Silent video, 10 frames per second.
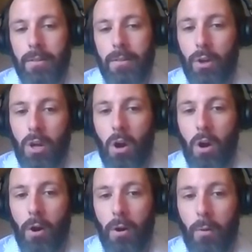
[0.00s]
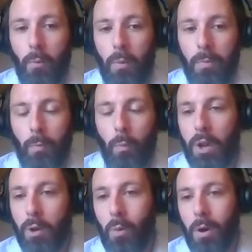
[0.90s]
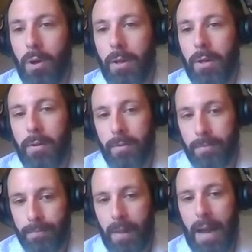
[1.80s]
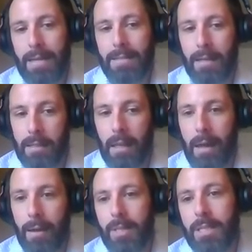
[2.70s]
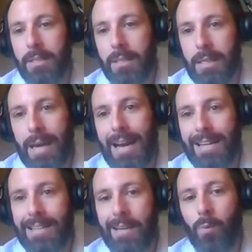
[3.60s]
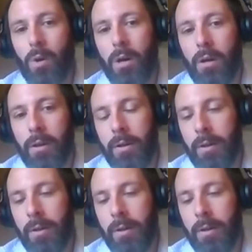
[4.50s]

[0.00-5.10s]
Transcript: those are one-to-one asset and liability at day one,